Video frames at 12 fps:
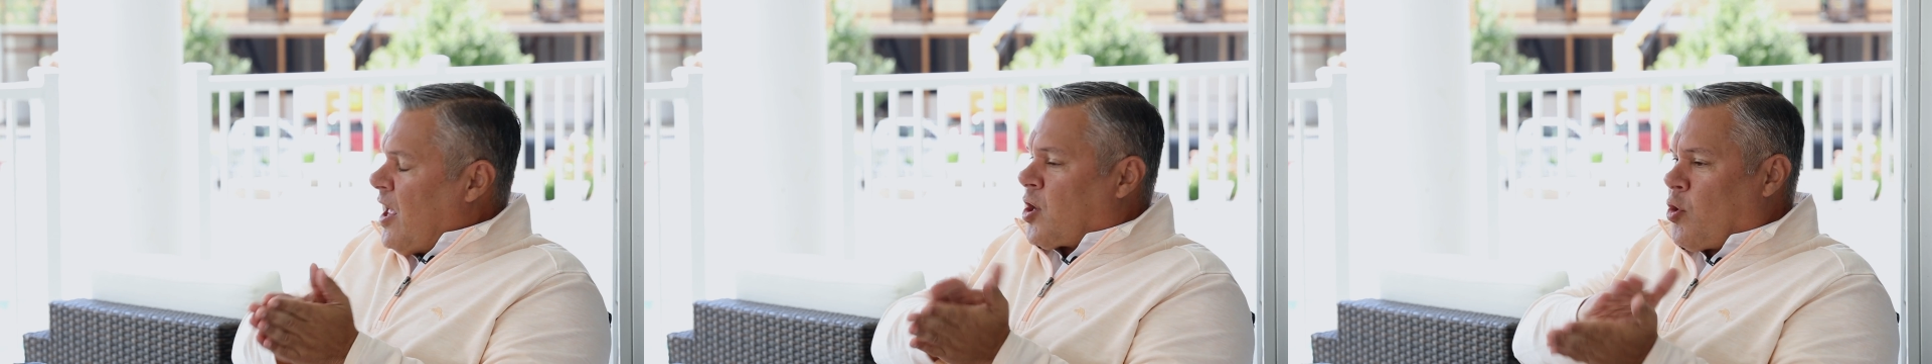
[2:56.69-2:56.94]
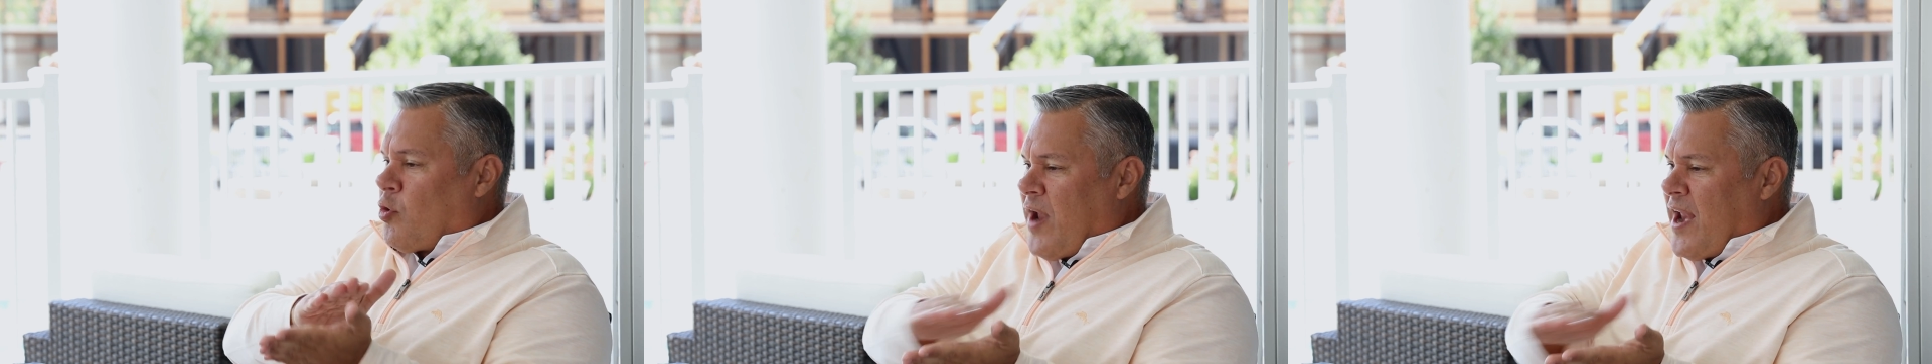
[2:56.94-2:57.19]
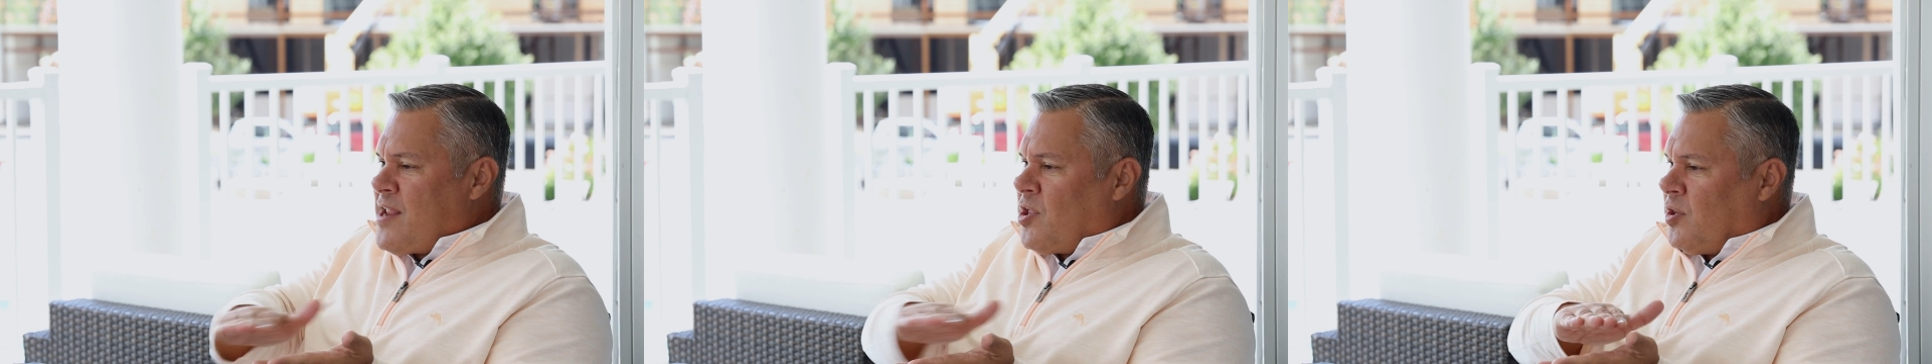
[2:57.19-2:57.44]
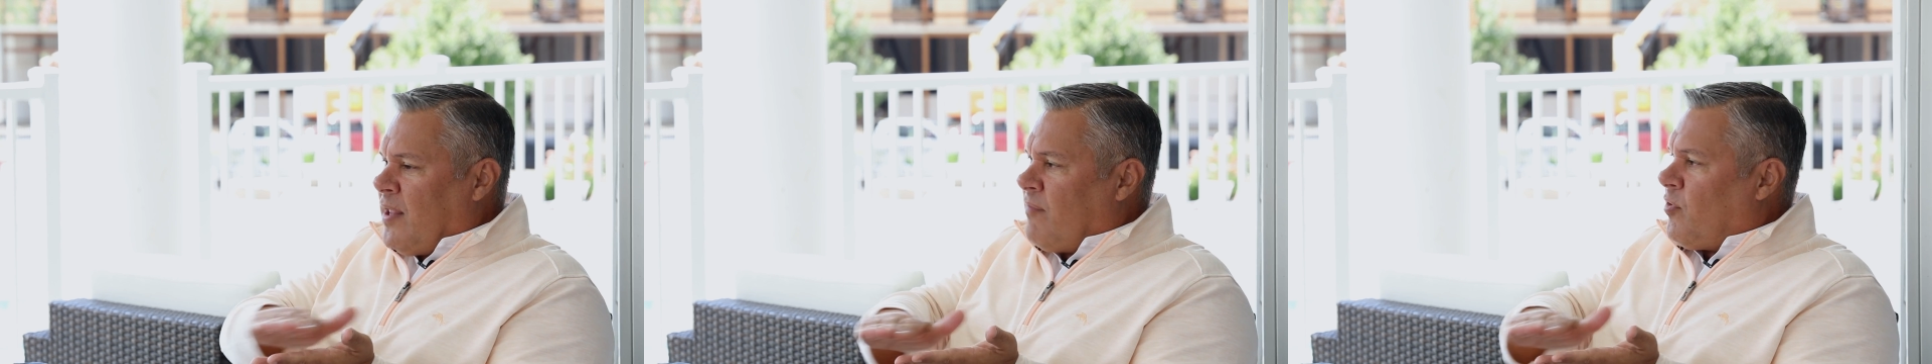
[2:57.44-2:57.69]
creating a
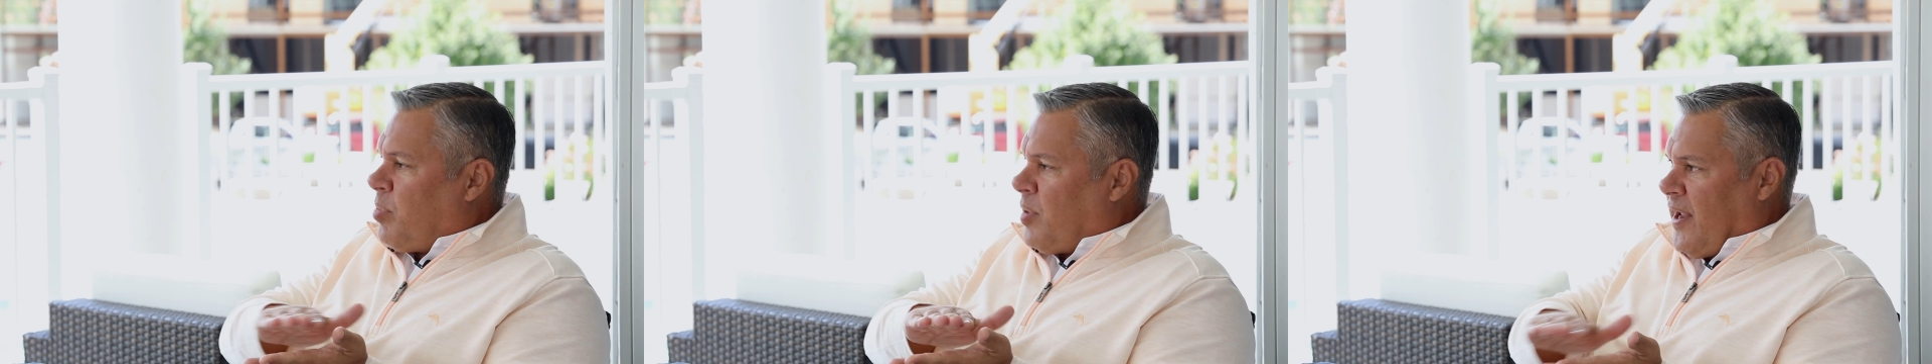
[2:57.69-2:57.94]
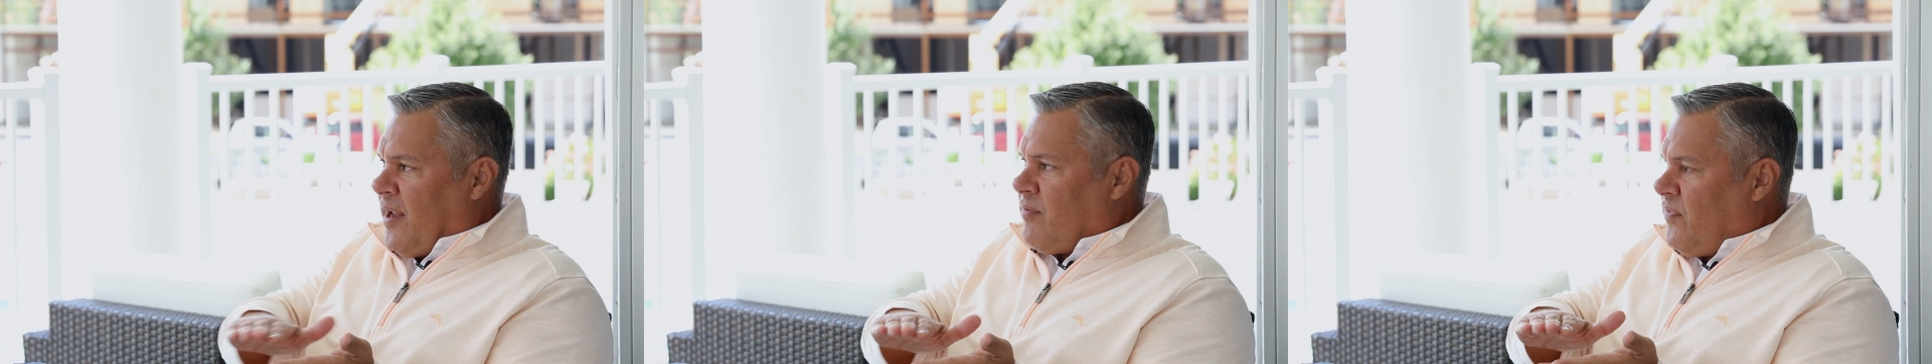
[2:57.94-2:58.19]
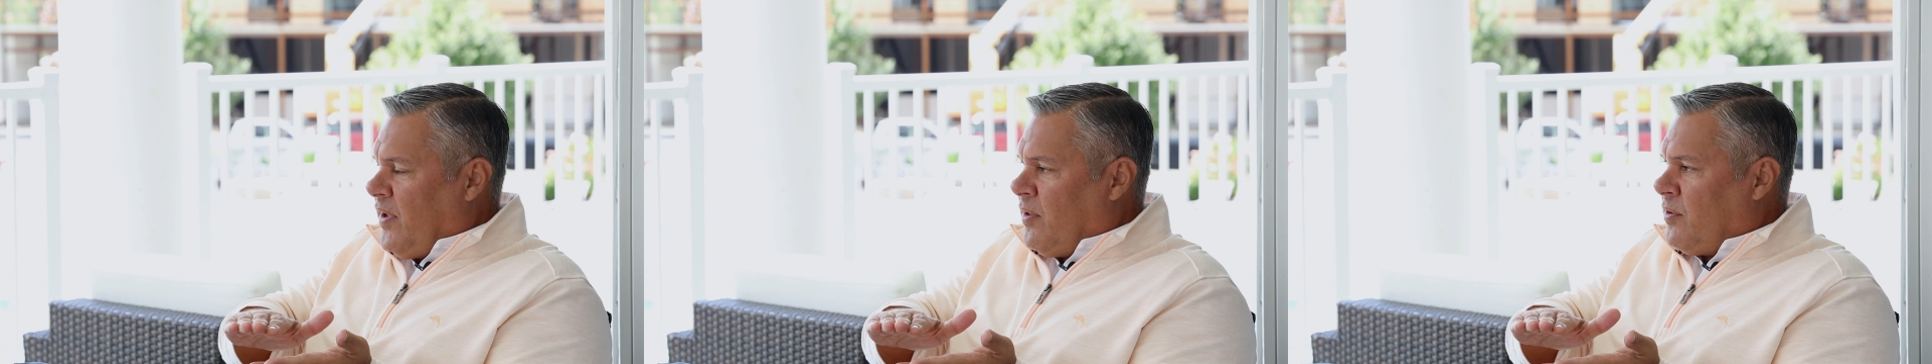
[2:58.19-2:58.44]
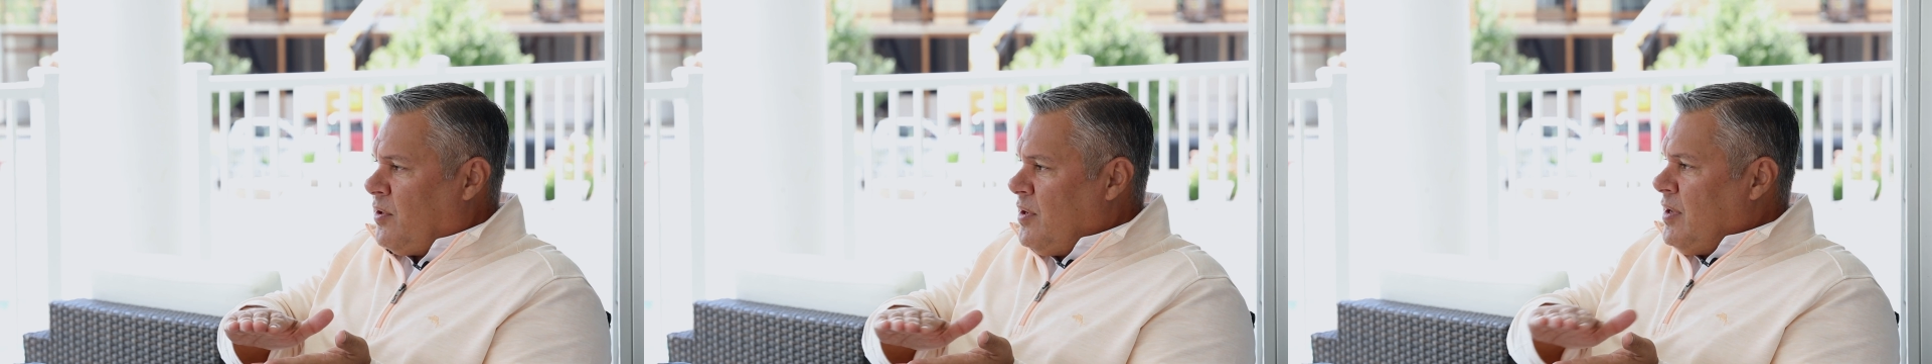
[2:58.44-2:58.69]
level playing field